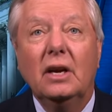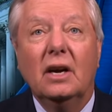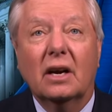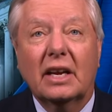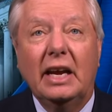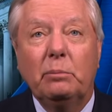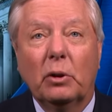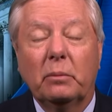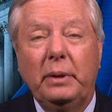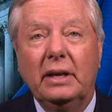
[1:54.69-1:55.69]
are
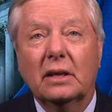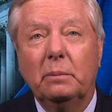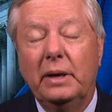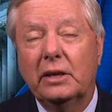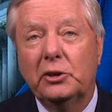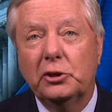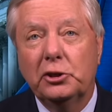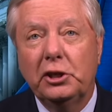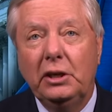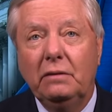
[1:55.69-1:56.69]
capable of being commander in
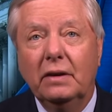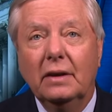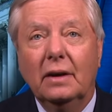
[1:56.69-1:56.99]
chief